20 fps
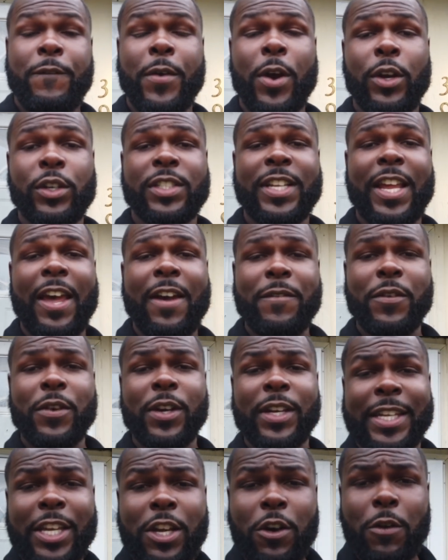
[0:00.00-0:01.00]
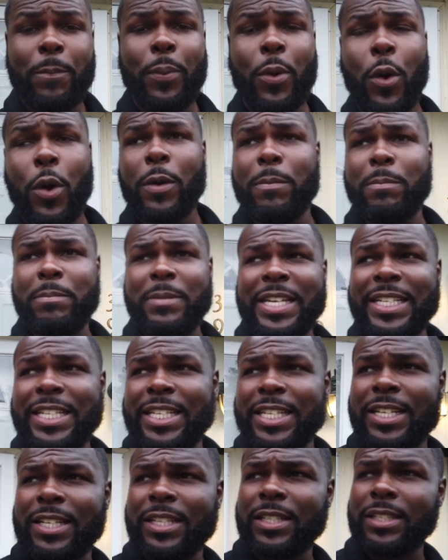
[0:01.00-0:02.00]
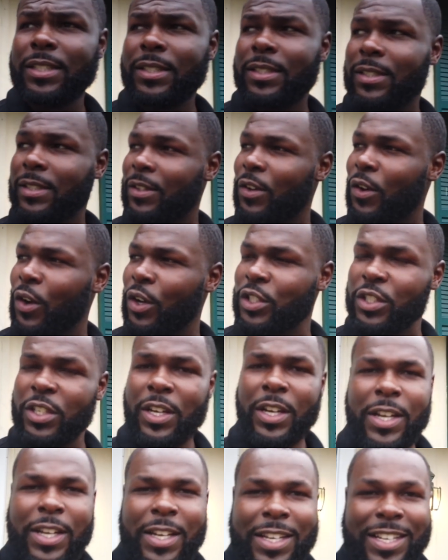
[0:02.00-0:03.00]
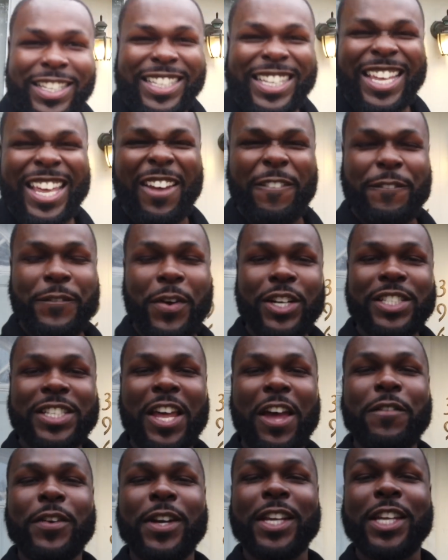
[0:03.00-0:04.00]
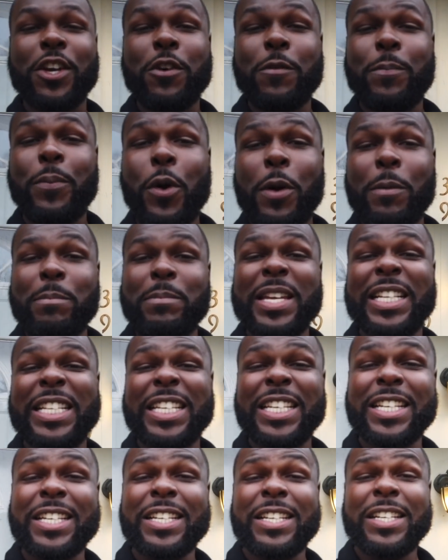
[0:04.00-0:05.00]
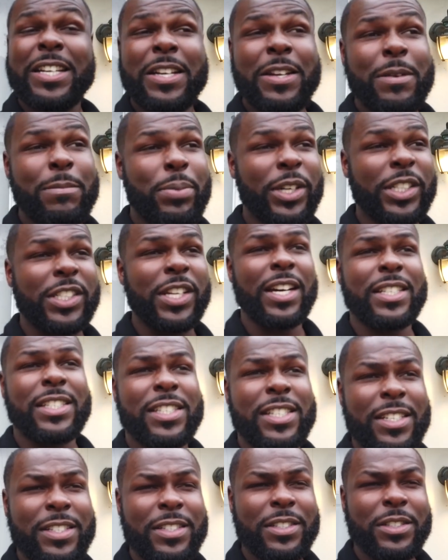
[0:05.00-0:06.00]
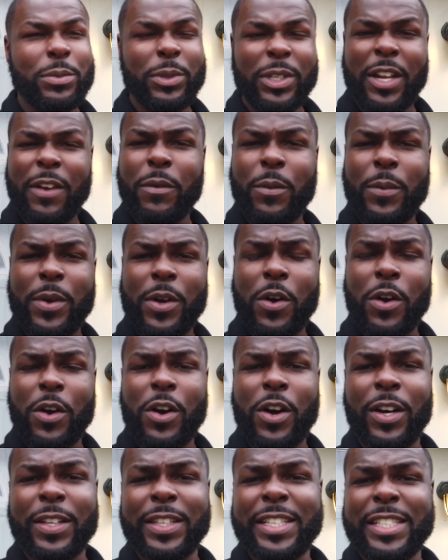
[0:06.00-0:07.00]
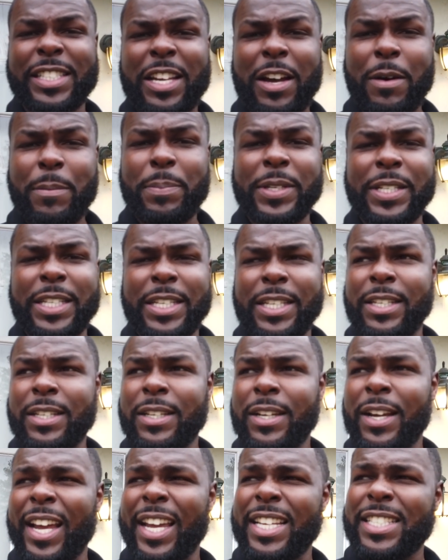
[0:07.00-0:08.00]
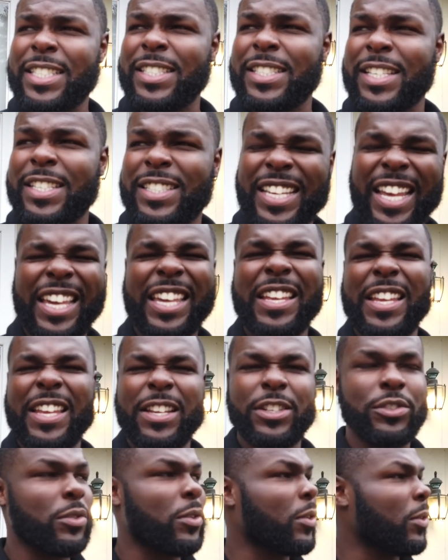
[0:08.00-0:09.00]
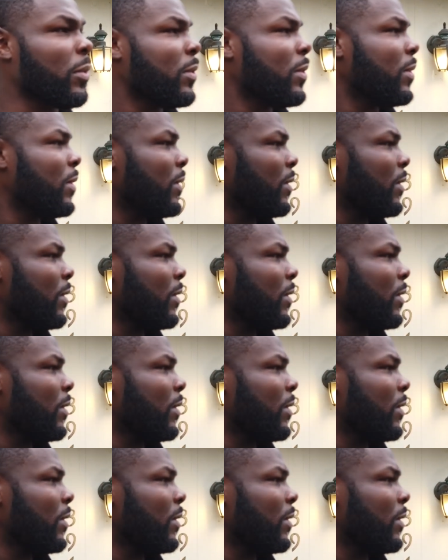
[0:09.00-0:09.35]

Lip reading: First ever Gilport Media, or yeah, first ever Gilport Media Productions, whatever we're gonna call this company. I guess it's the second intro.